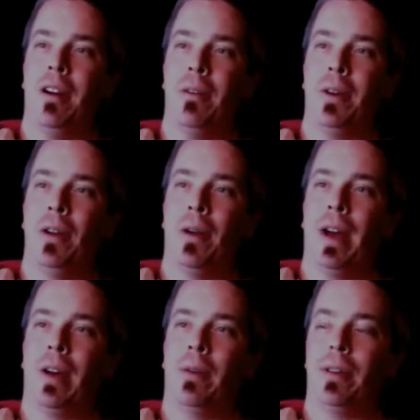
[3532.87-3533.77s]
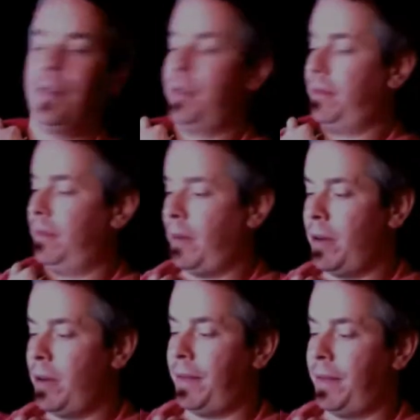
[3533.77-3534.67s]
and go down real. I wonder if
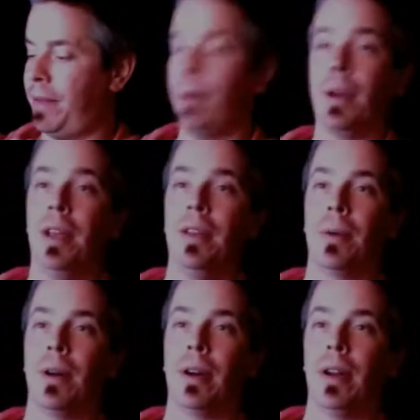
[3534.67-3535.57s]
the arrow keys work.